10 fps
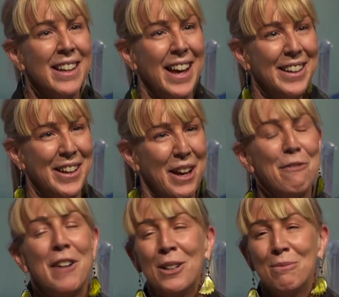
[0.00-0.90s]
And I have
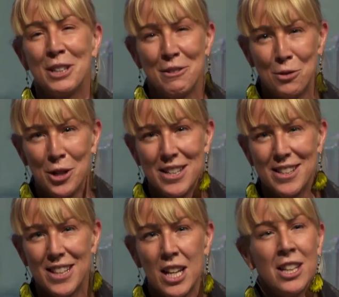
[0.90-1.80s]
found my
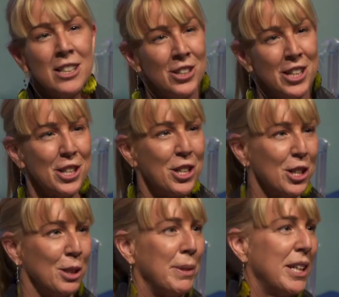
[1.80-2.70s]
voice, not as a
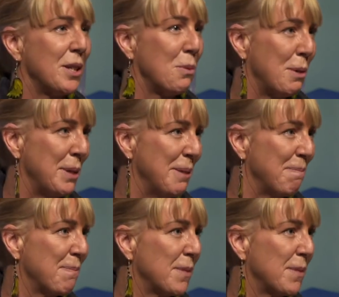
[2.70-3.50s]
girl, but as a woman.